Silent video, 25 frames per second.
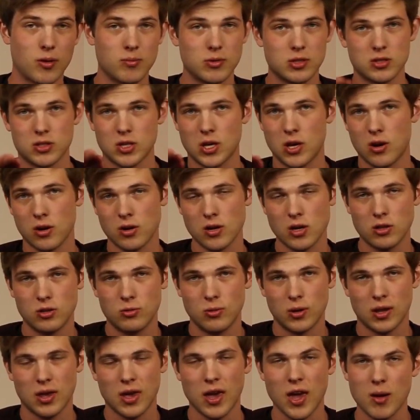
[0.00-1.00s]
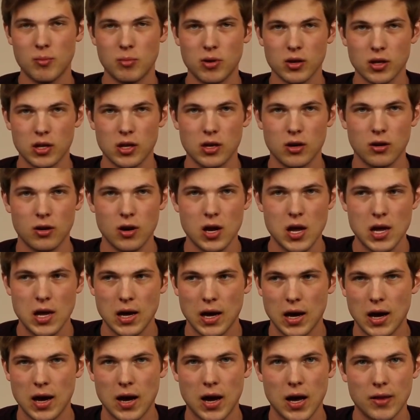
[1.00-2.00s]
I'm just talking to a camera here.
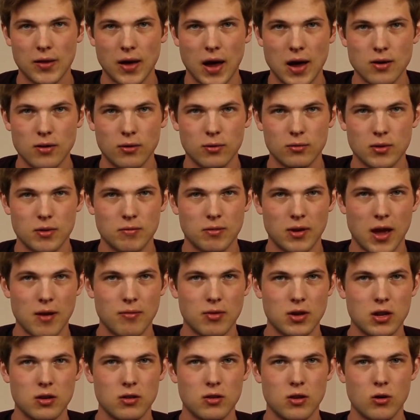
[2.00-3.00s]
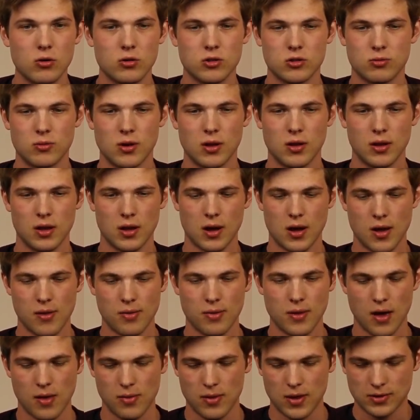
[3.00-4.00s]
I don't even have any notes really
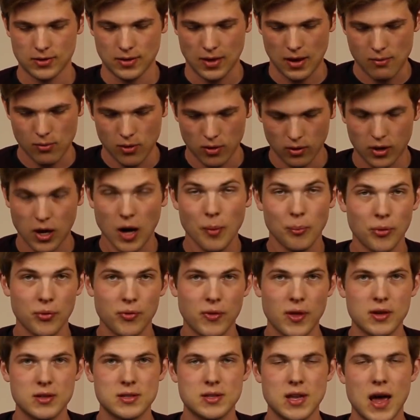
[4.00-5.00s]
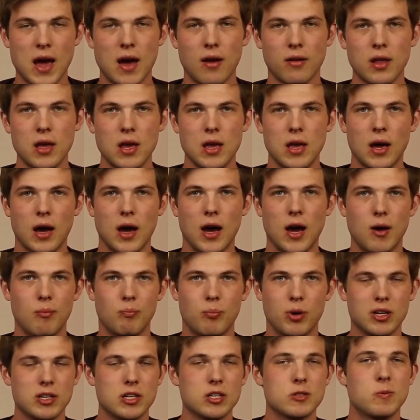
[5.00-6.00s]
on this. I wrote a couple things down,
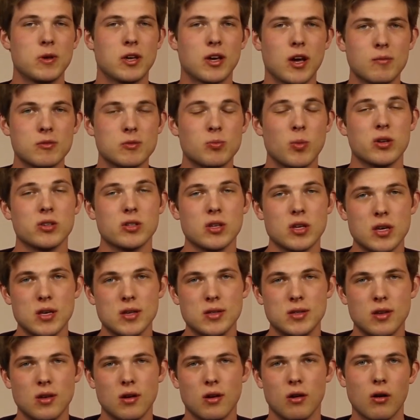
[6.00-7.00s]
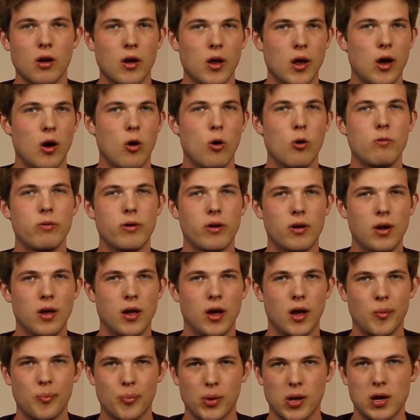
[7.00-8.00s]
but it just becomes much easier over
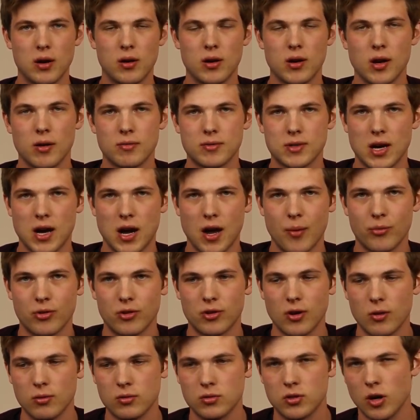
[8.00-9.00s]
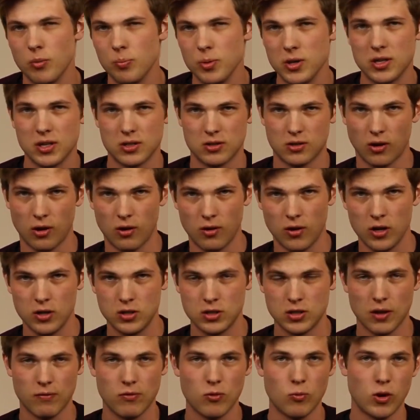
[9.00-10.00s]
a period of time. So don't be
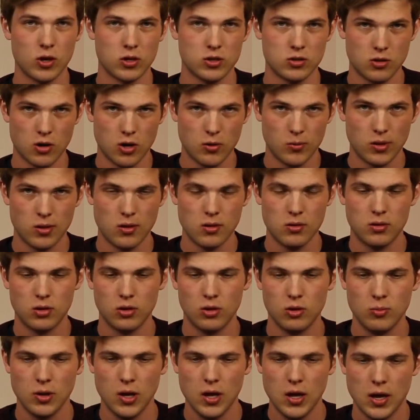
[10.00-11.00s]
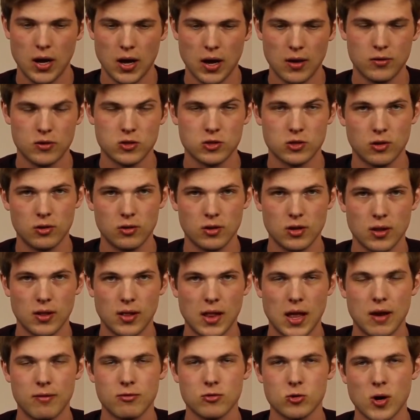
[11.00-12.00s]
discouraged if you want to start with YouTube. There's certainly a
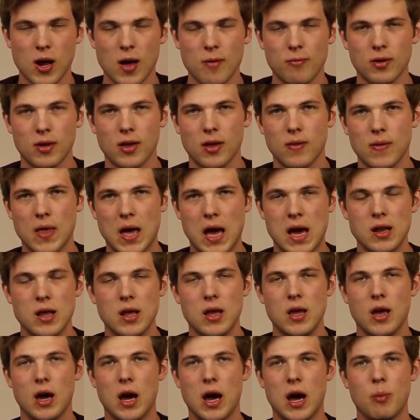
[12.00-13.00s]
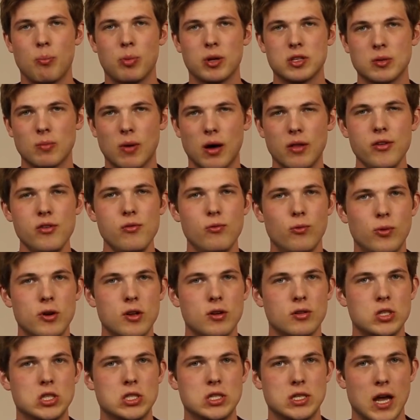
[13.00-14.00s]
lot of traffic in that. But some other
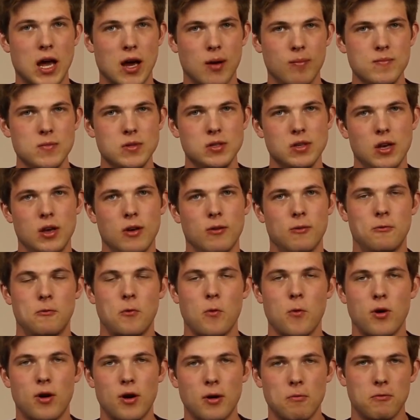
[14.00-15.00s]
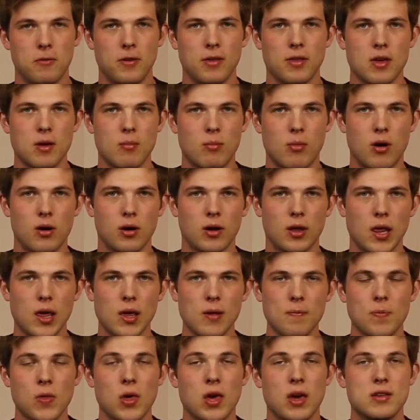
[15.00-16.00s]
real gems for affiliate
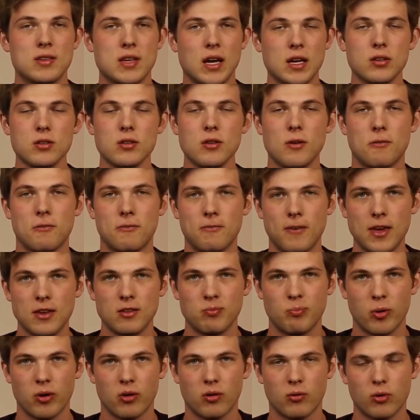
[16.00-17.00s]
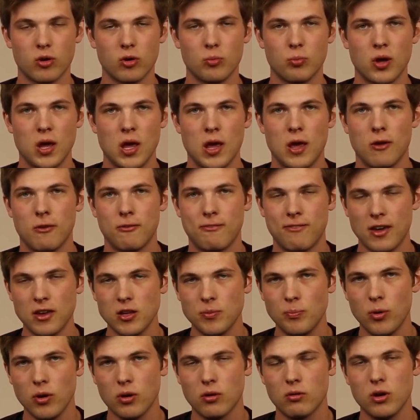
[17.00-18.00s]
marketing is actually a Facebook group.
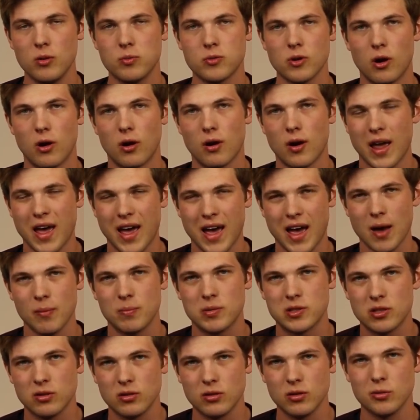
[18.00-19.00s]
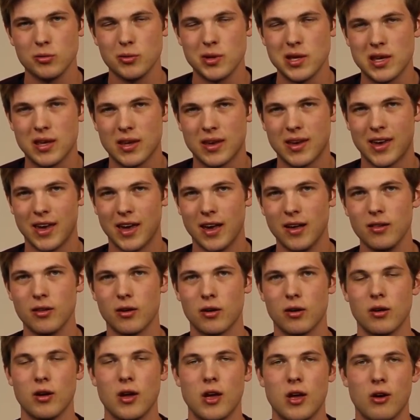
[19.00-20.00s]
Facebook groups are absolutely
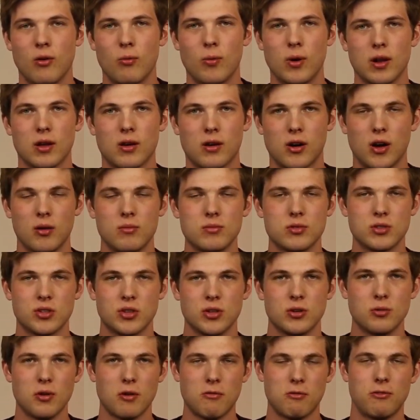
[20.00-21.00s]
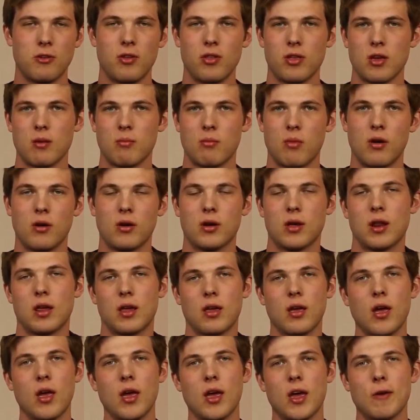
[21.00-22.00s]
killer when it comes to affiliate
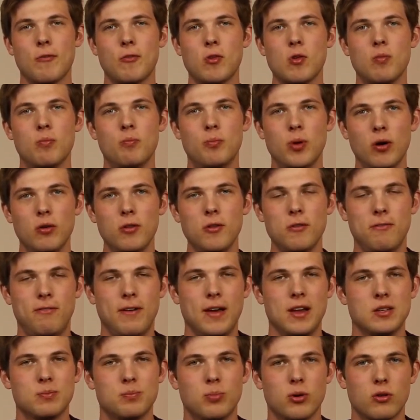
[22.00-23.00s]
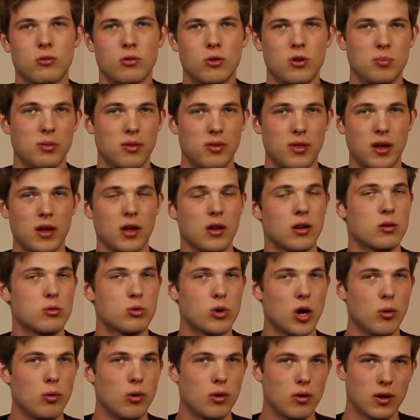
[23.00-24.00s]
marketing. If you build a Facebook group, they can
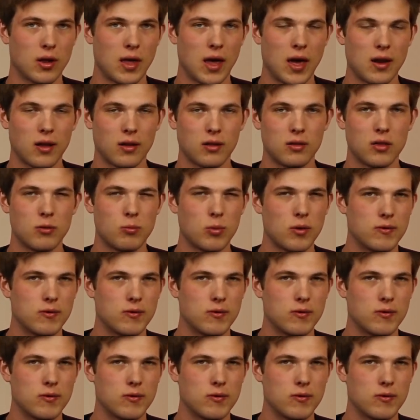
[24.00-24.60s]
grow organically.